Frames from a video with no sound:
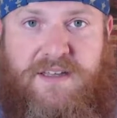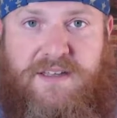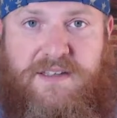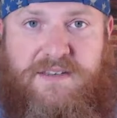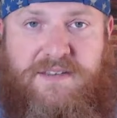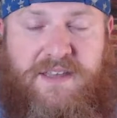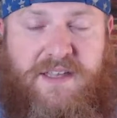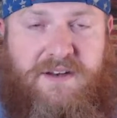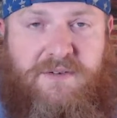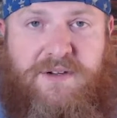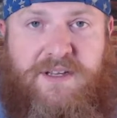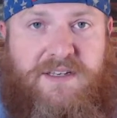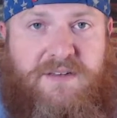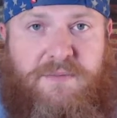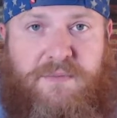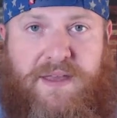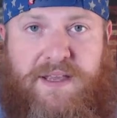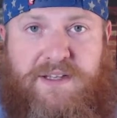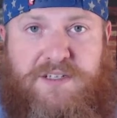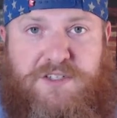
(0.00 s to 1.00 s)
they don't get to
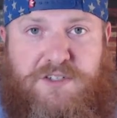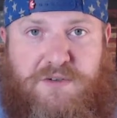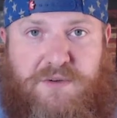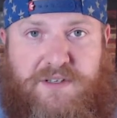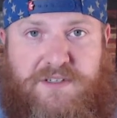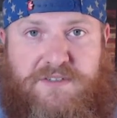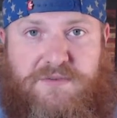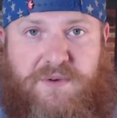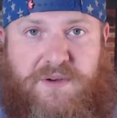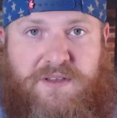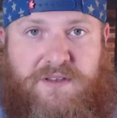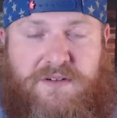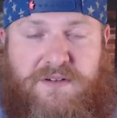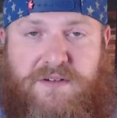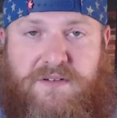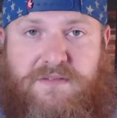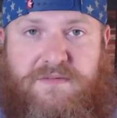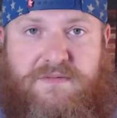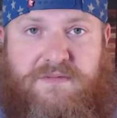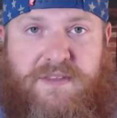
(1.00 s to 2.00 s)
make a choice
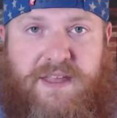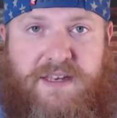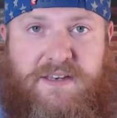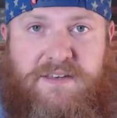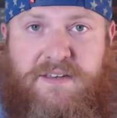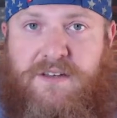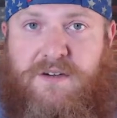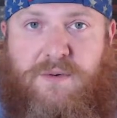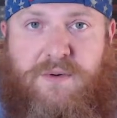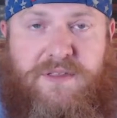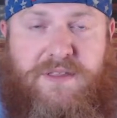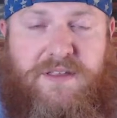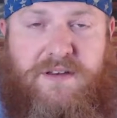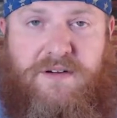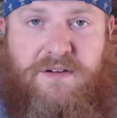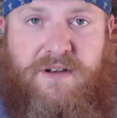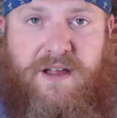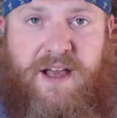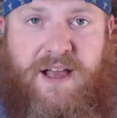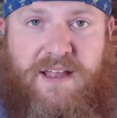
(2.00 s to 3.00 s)
whether they deal with it
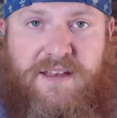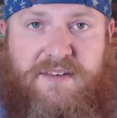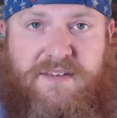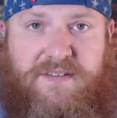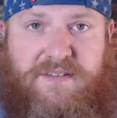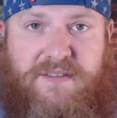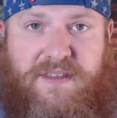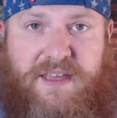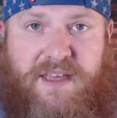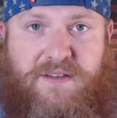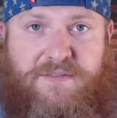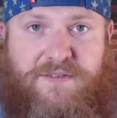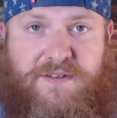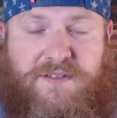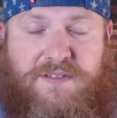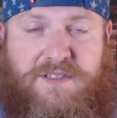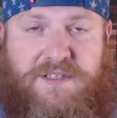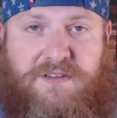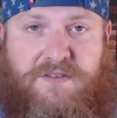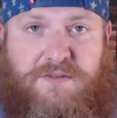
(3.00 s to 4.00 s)
or not. They have to
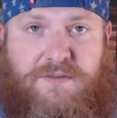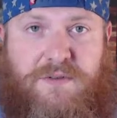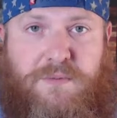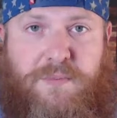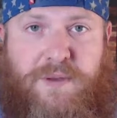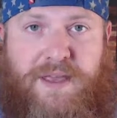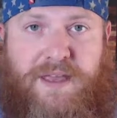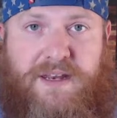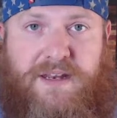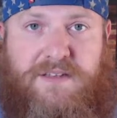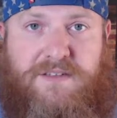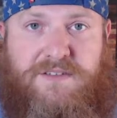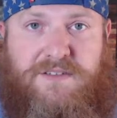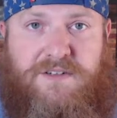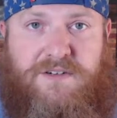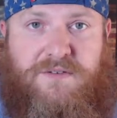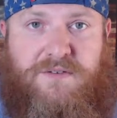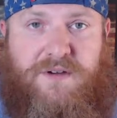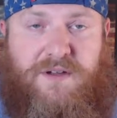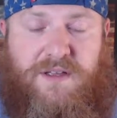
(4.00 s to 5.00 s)
sit through the pain, and
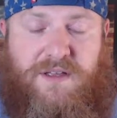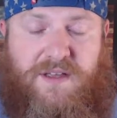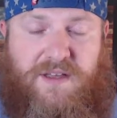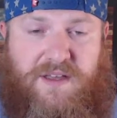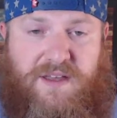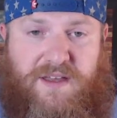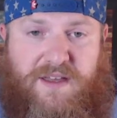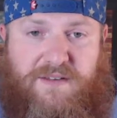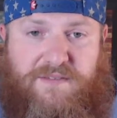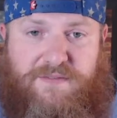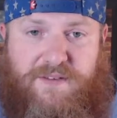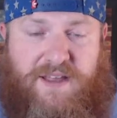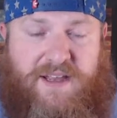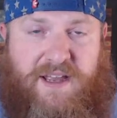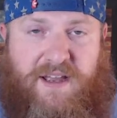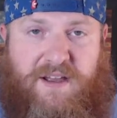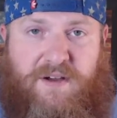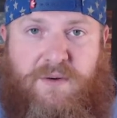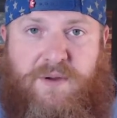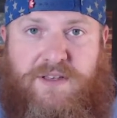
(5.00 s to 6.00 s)
so I feel like
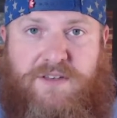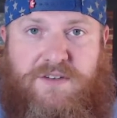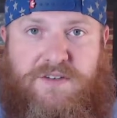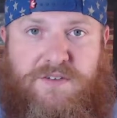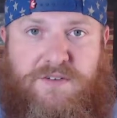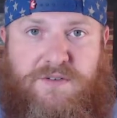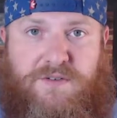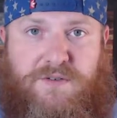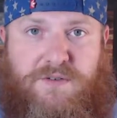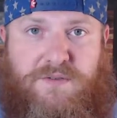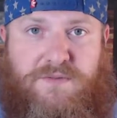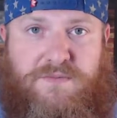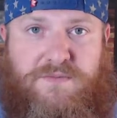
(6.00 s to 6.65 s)
I owe it to